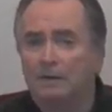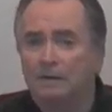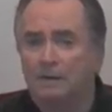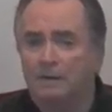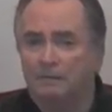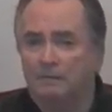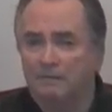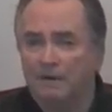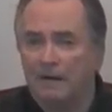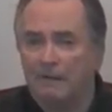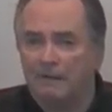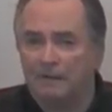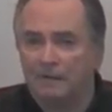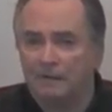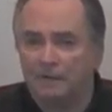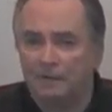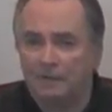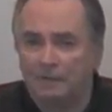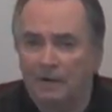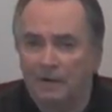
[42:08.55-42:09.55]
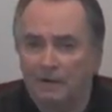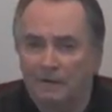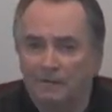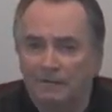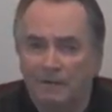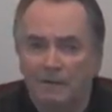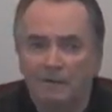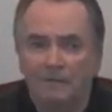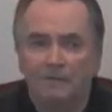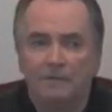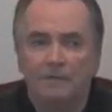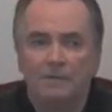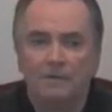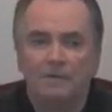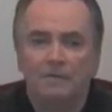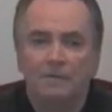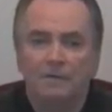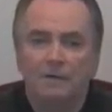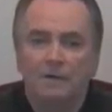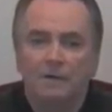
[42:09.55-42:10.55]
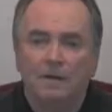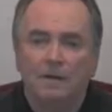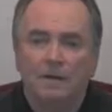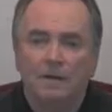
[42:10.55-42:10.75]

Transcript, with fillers: the Pharisees, how the Pharisees,